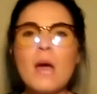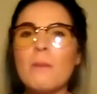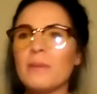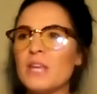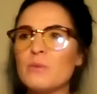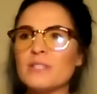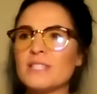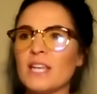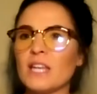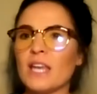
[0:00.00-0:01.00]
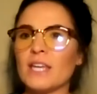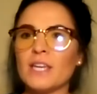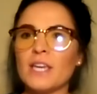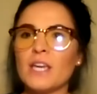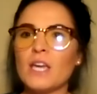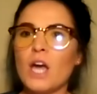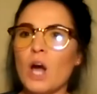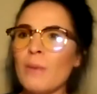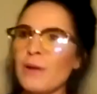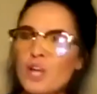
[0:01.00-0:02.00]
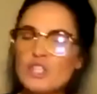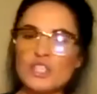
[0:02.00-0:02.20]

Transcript: But he would say like, oh my gosh,